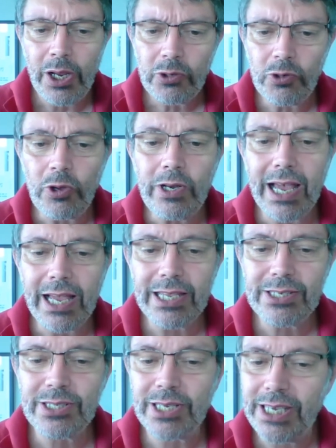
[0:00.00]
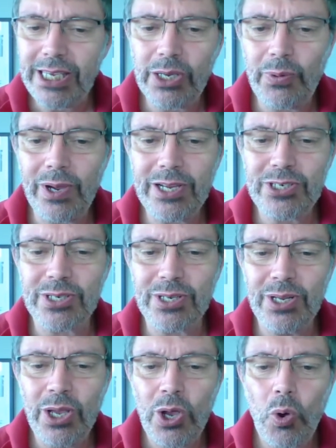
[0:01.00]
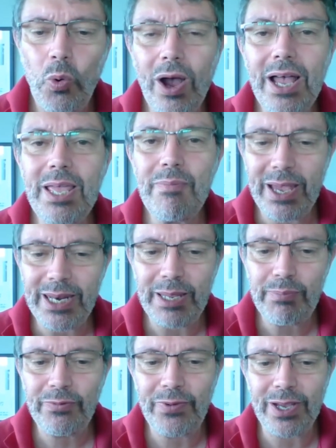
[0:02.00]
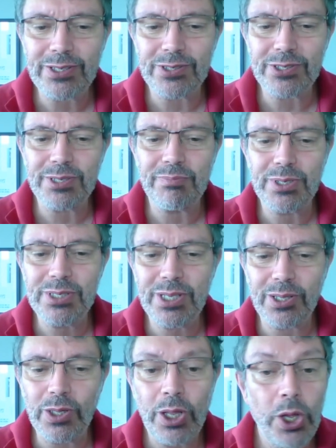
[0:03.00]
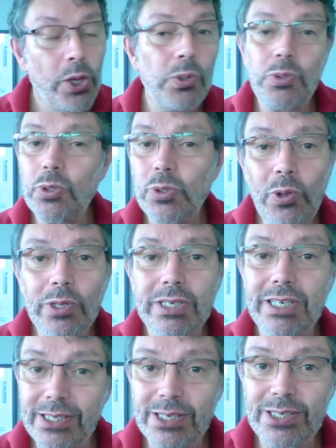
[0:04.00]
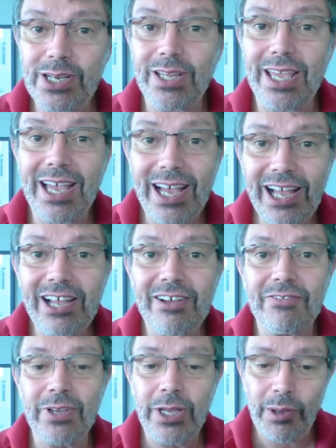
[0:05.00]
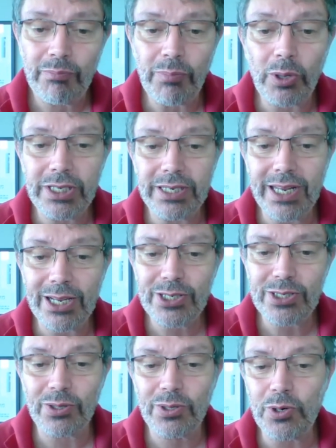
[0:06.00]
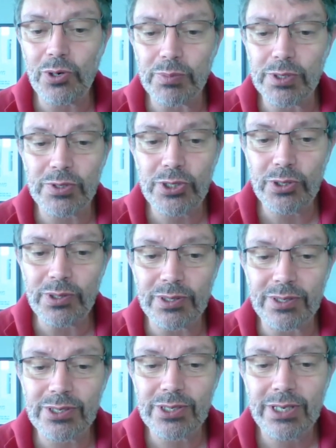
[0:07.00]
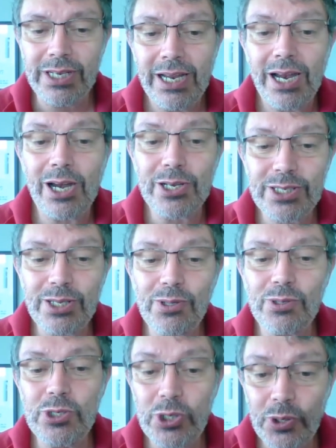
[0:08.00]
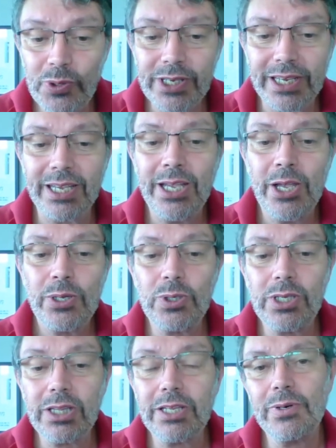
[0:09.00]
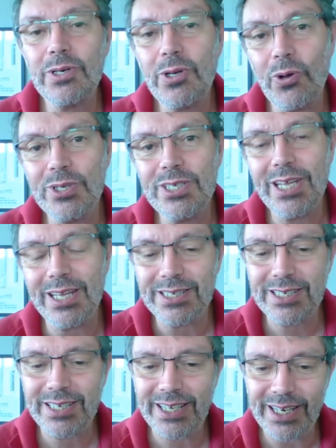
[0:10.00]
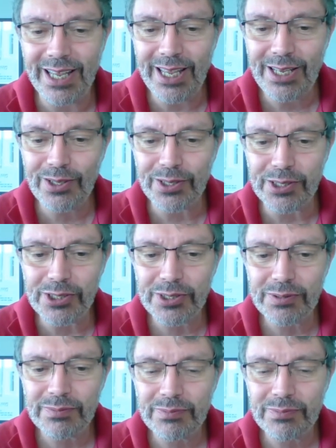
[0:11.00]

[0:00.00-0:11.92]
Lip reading: Ron asked the key question, why many professors in Brazil who do not necessarily have multinational groups of students are still choosing to deliver content in English.